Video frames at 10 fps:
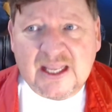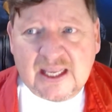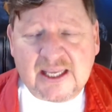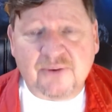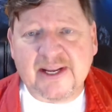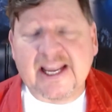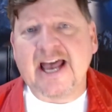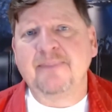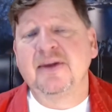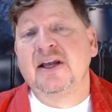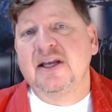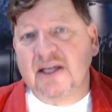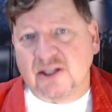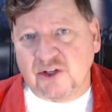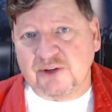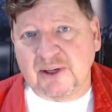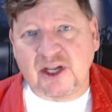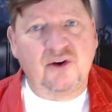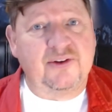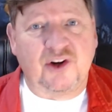in recap, Look
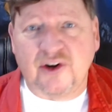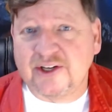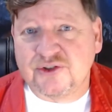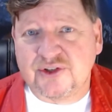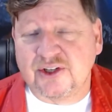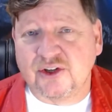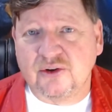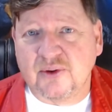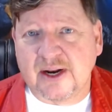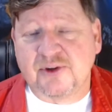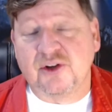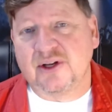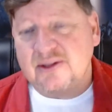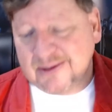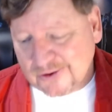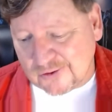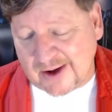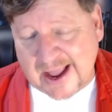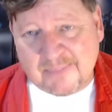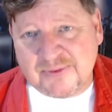below if you're interested in doing what I'm doing.
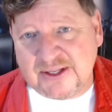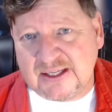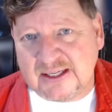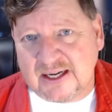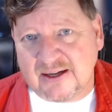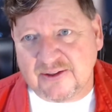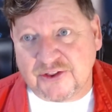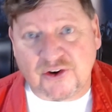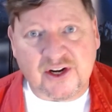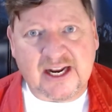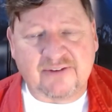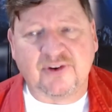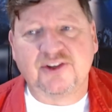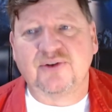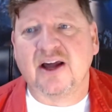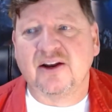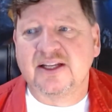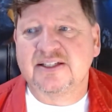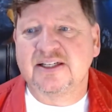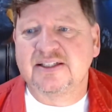Grab the uh, 30 day free trial to
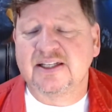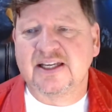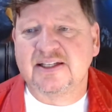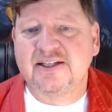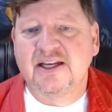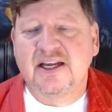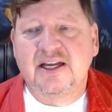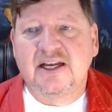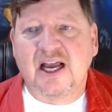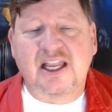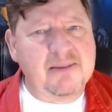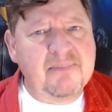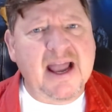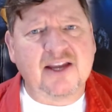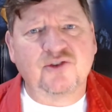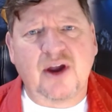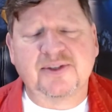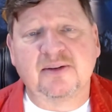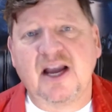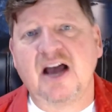listings to leads. Uh, come back and drop
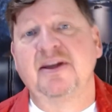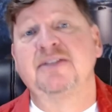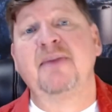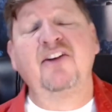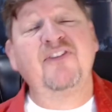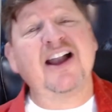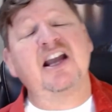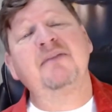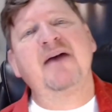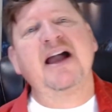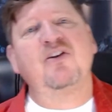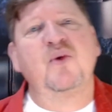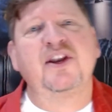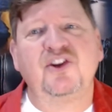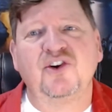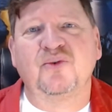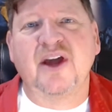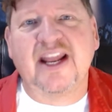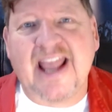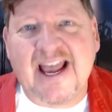some comments. Matter of fact, come back when you're
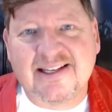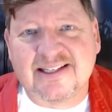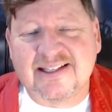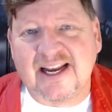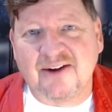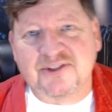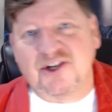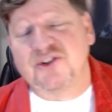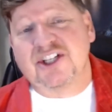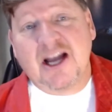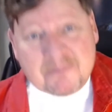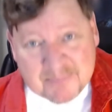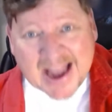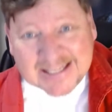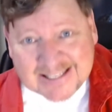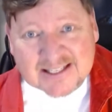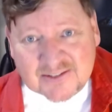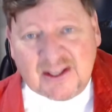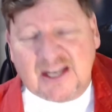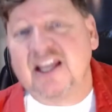running ads and getting results. Come back to this
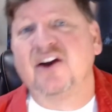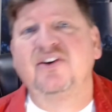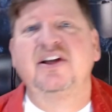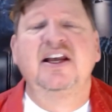video